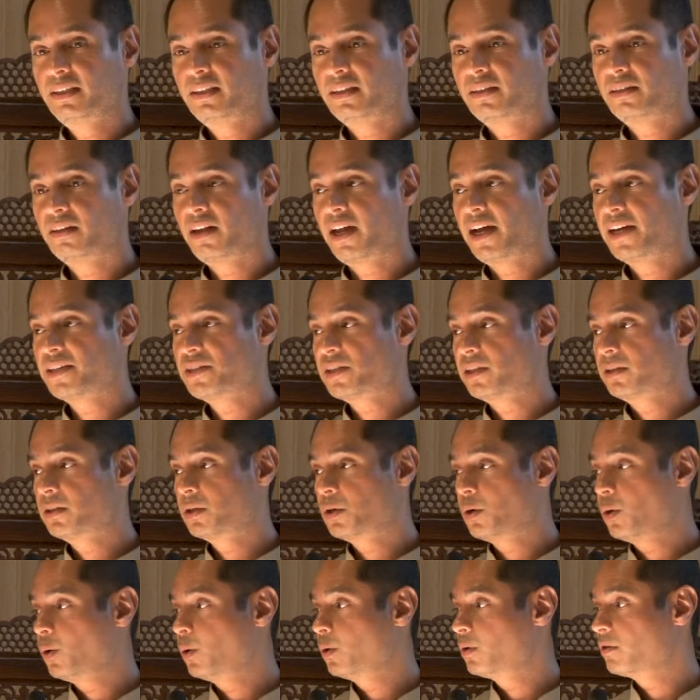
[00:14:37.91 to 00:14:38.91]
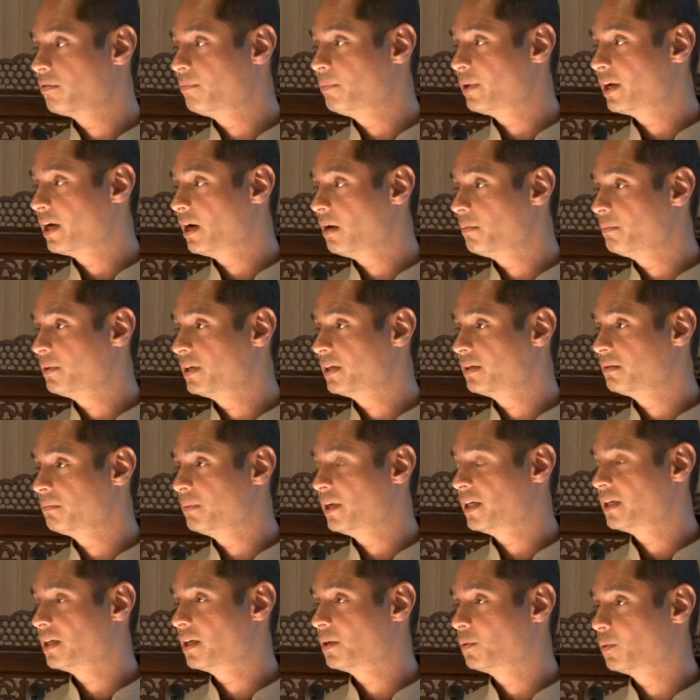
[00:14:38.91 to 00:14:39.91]
It lies at the core of
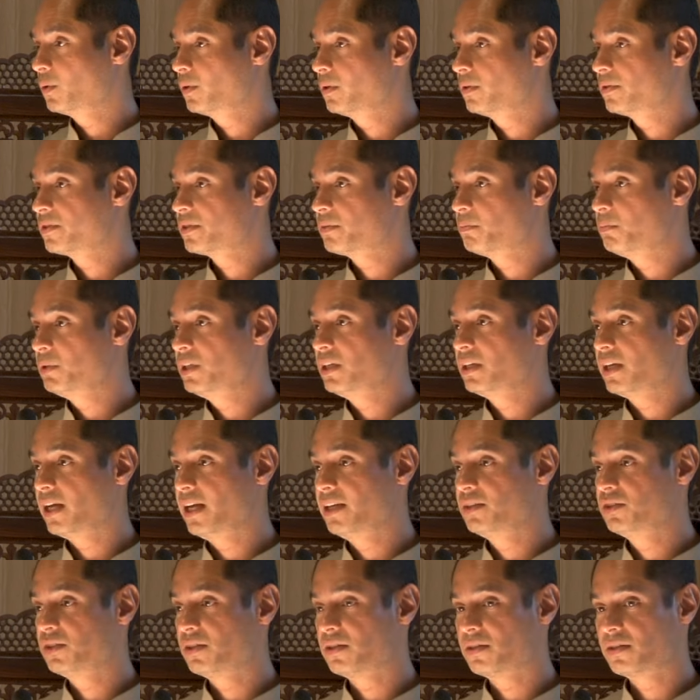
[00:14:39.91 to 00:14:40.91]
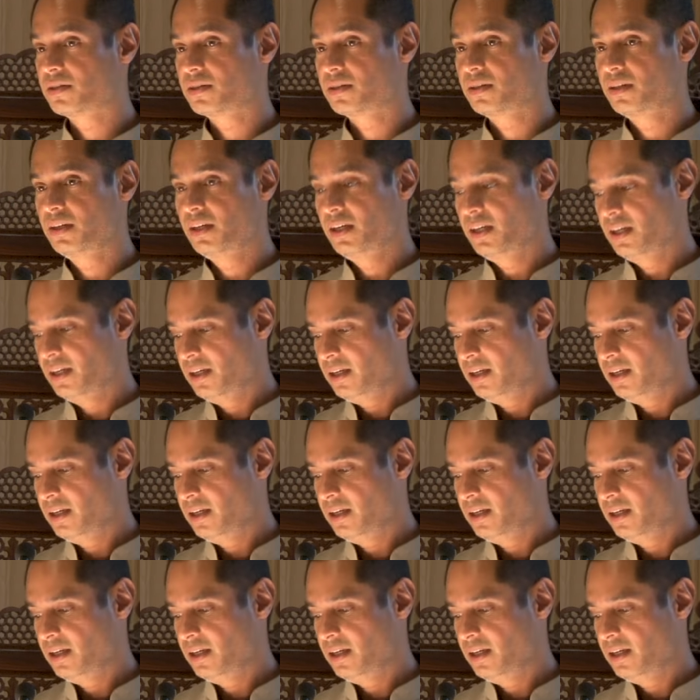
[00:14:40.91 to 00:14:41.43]
becoming, making worlds, being agents,